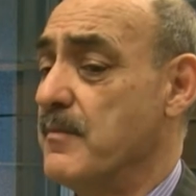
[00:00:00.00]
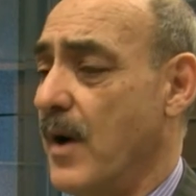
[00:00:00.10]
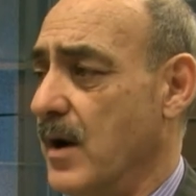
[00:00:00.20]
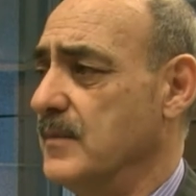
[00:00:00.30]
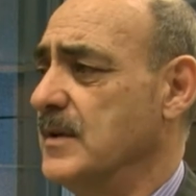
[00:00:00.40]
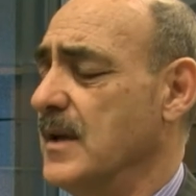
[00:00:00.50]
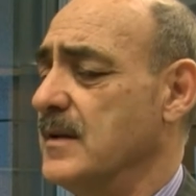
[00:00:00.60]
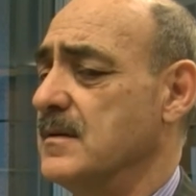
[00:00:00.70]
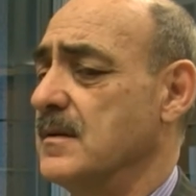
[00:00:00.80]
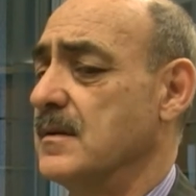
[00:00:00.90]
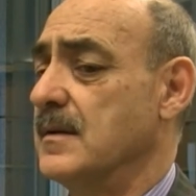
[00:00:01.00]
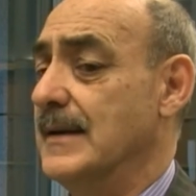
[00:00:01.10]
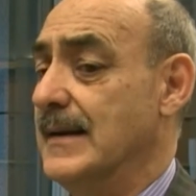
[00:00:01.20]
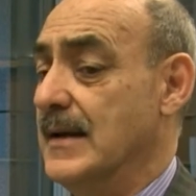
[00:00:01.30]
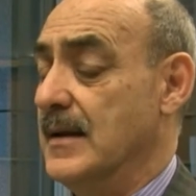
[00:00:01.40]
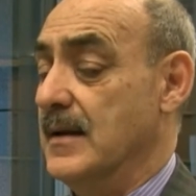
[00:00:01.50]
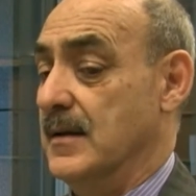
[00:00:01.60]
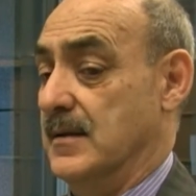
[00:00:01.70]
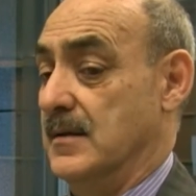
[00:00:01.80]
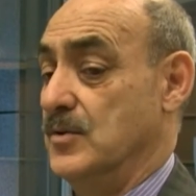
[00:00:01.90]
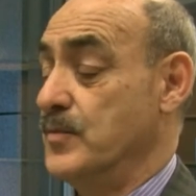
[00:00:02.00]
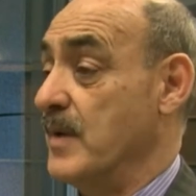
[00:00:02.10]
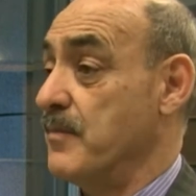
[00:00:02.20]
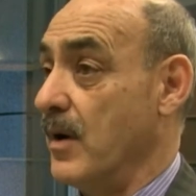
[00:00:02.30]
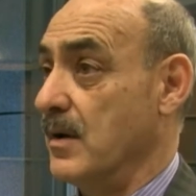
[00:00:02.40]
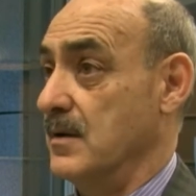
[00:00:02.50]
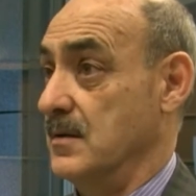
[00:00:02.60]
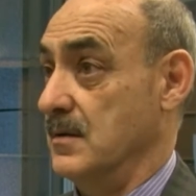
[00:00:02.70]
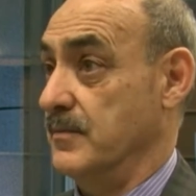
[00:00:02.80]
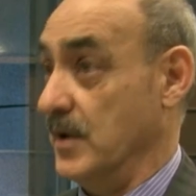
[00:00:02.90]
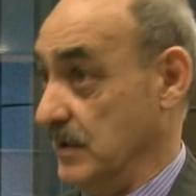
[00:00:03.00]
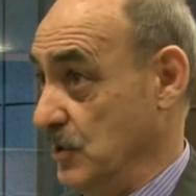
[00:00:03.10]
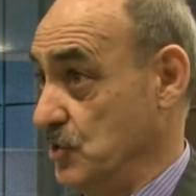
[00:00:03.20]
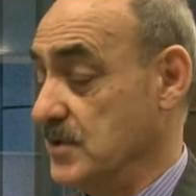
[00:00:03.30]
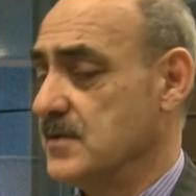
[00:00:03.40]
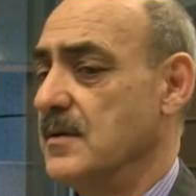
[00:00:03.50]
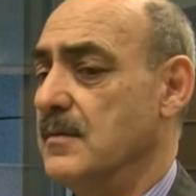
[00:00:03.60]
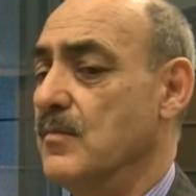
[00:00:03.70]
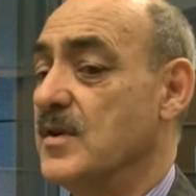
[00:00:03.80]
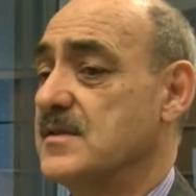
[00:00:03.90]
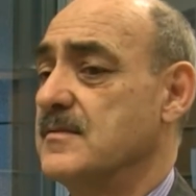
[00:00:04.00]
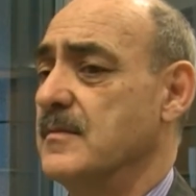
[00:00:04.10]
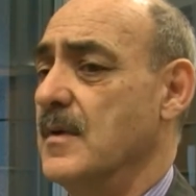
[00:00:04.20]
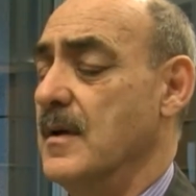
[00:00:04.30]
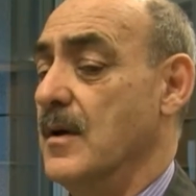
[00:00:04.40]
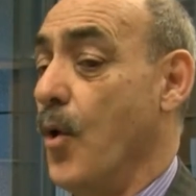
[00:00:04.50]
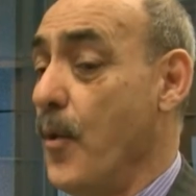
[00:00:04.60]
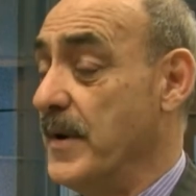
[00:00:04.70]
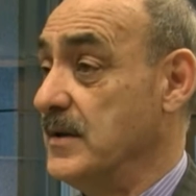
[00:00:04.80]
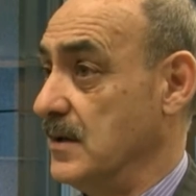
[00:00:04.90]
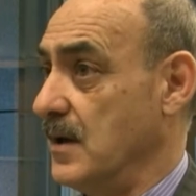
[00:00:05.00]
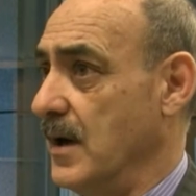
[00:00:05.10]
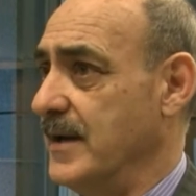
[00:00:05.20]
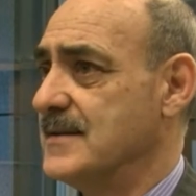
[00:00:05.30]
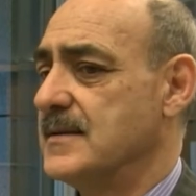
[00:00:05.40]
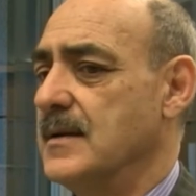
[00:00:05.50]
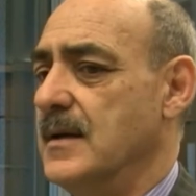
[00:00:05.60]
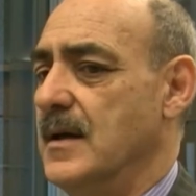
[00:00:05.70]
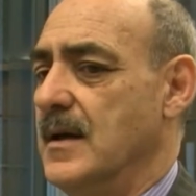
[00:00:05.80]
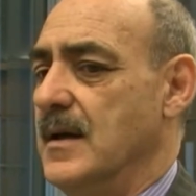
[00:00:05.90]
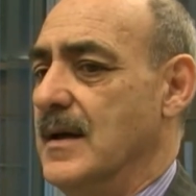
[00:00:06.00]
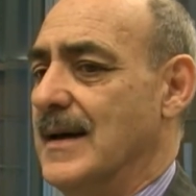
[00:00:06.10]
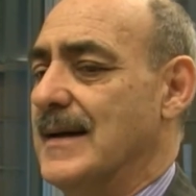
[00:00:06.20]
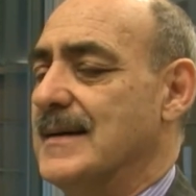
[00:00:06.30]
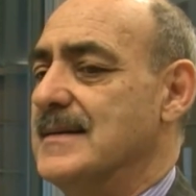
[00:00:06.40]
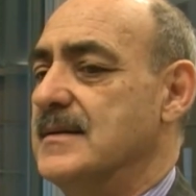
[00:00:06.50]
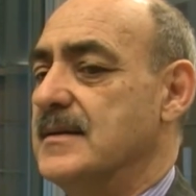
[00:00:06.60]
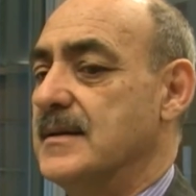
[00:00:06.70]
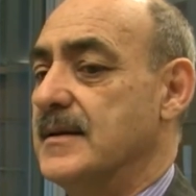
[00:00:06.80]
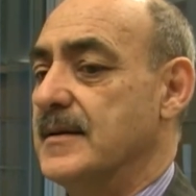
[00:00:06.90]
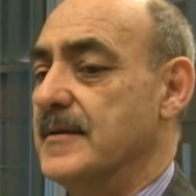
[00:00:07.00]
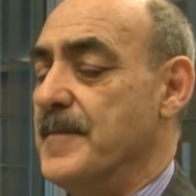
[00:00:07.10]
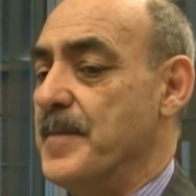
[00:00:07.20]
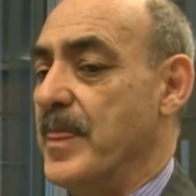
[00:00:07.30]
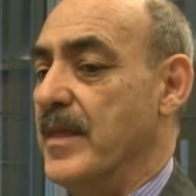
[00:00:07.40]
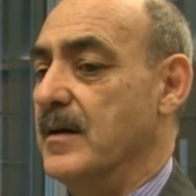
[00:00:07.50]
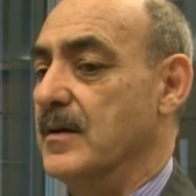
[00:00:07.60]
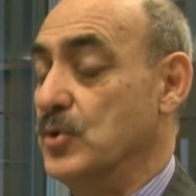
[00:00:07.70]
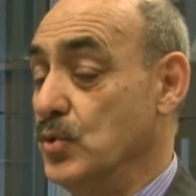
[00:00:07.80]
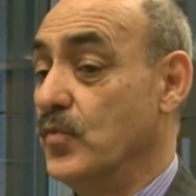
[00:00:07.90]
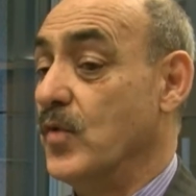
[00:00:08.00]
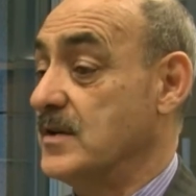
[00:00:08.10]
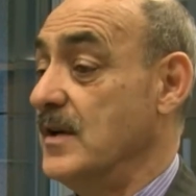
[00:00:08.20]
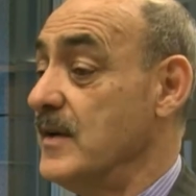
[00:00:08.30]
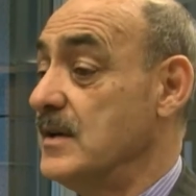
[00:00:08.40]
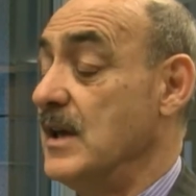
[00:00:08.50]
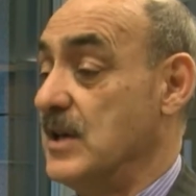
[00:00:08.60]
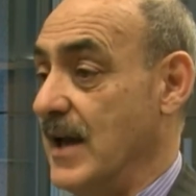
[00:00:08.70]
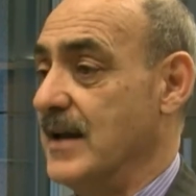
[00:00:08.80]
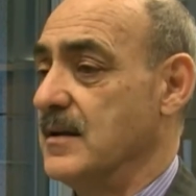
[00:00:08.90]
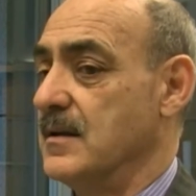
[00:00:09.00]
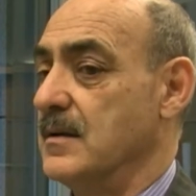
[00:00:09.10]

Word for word: Parliament and the uh, European po politicians must open their eyes and do whatever they can